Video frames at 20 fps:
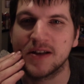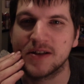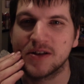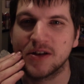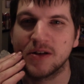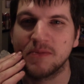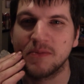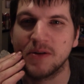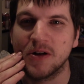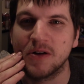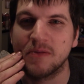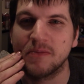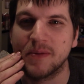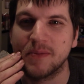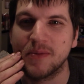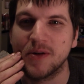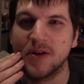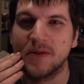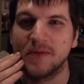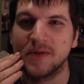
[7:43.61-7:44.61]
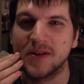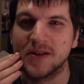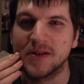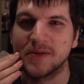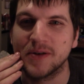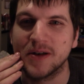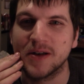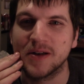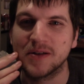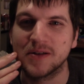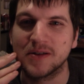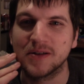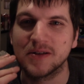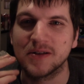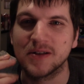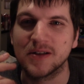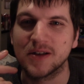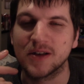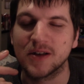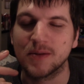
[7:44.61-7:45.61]
it's going to be on my birthday as well, so
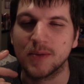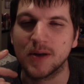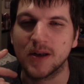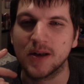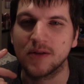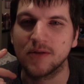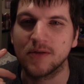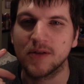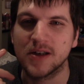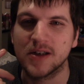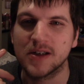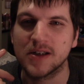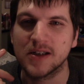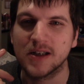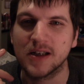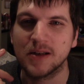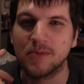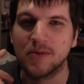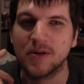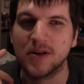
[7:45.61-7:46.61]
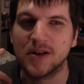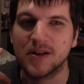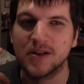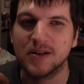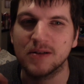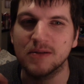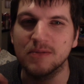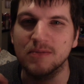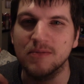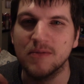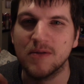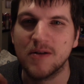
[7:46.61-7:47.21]
it's going to be a crazy celebration.